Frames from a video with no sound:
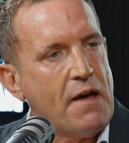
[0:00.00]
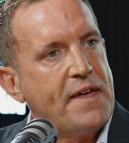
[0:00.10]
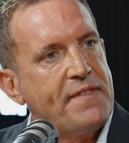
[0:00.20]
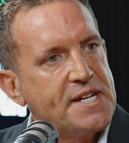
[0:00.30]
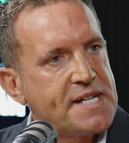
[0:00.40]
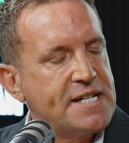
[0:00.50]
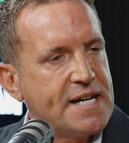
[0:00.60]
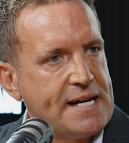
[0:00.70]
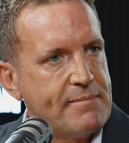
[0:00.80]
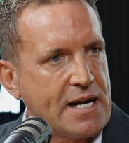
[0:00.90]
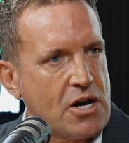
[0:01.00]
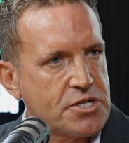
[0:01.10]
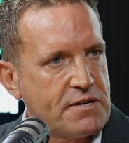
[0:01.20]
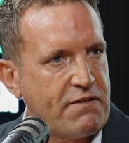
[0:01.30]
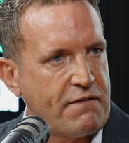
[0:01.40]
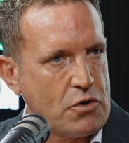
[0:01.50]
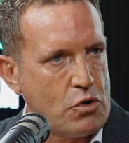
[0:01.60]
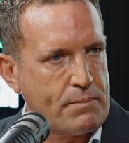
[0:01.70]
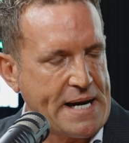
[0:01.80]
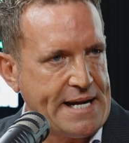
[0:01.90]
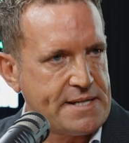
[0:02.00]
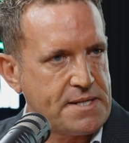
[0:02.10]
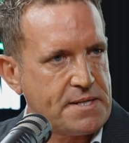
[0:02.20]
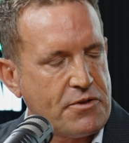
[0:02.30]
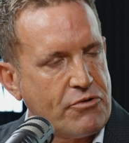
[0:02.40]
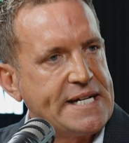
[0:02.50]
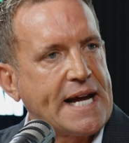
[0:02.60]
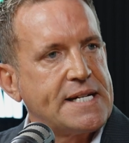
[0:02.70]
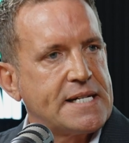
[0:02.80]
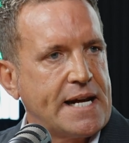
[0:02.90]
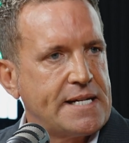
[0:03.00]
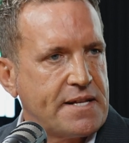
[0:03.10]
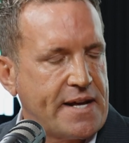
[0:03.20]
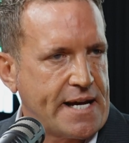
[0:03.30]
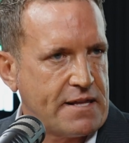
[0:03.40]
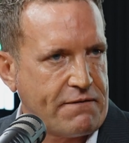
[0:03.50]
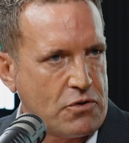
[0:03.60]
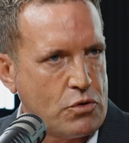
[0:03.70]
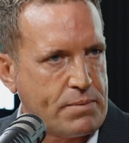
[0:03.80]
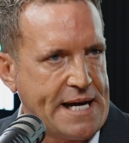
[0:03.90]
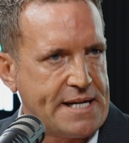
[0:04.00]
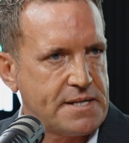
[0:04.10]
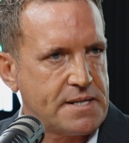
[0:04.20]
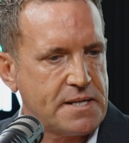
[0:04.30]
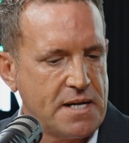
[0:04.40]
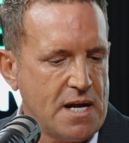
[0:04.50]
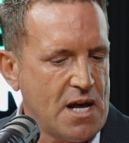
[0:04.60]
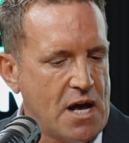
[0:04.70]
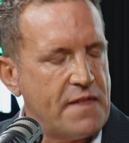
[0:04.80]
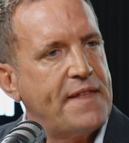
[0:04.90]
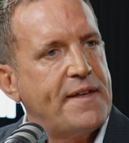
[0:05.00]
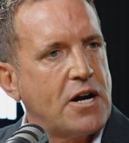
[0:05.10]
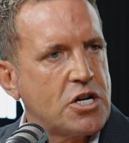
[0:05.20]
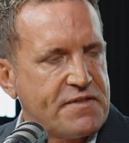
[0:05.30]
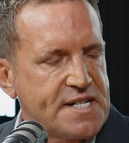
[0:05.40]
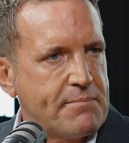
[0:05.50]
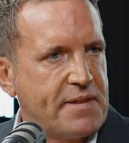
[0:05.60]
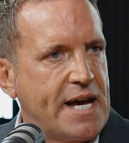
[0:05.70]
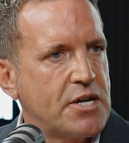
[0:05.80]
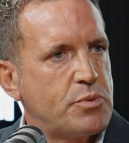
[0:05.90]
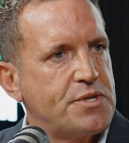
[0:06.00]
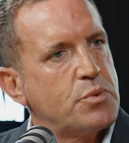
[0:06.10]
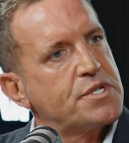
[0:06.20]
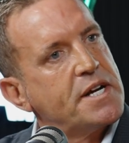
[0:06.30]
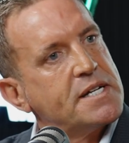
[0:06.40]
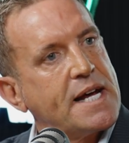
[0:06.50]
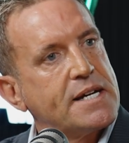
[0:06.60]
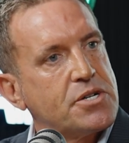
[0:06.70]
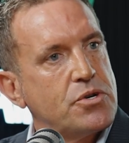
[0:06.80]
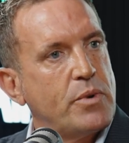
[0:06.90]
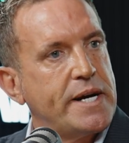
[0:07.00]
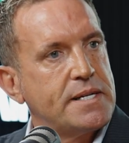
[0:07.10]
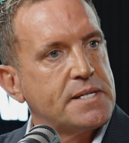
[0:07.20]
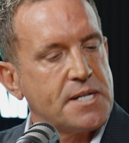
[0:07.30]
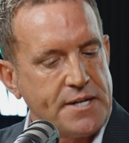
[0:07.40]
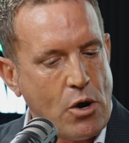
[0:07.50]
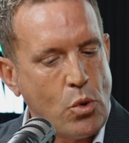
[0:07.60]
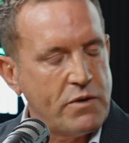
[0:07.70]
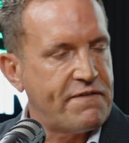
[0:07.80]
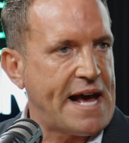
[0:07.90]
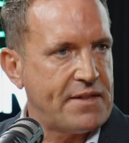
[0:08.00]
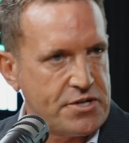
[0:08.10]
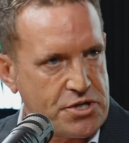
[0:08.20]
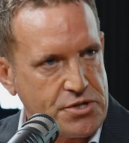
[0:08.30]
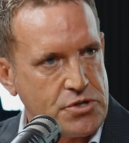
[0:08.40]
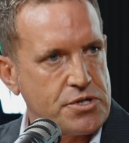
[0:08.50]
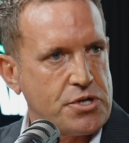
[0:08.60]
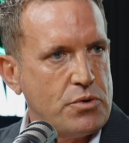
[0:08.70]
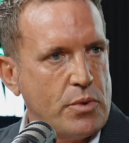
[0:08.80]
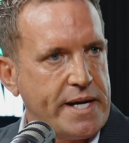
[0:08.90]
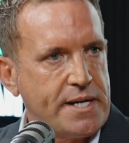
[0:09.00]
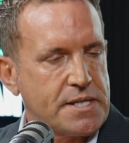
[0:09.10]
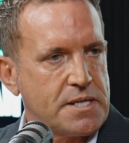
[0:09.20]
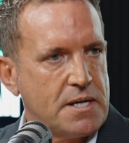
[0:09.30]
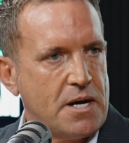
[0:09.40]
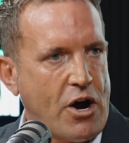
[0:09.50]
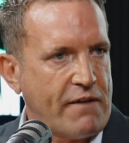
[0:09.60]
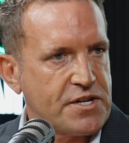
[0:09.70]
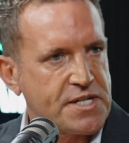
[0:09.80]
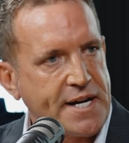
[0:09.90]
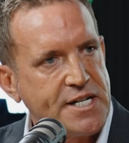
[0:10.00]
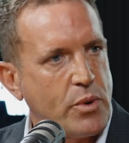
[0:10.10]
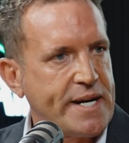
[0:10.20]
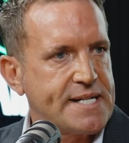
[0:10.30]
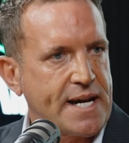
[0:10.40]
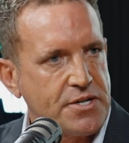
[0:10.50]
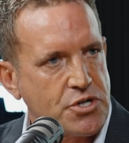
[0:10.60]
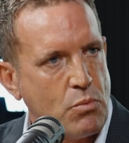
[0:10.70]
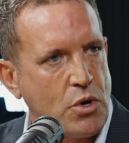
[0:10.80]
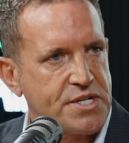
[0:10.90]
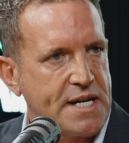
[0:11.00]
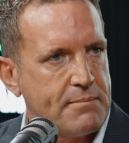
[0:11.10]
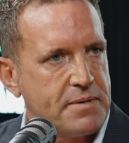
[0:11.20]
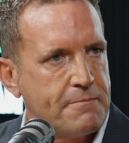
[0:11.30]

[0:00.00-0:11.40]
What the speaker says: And then they'd send an email asking for floor plans. 3 days later, they'd get the floor plans. And then they'd ask for something else, which was going to take 2 weeks. Now, all of that just took 2 weeks, I've just done in 20 seconds on WhatsApp.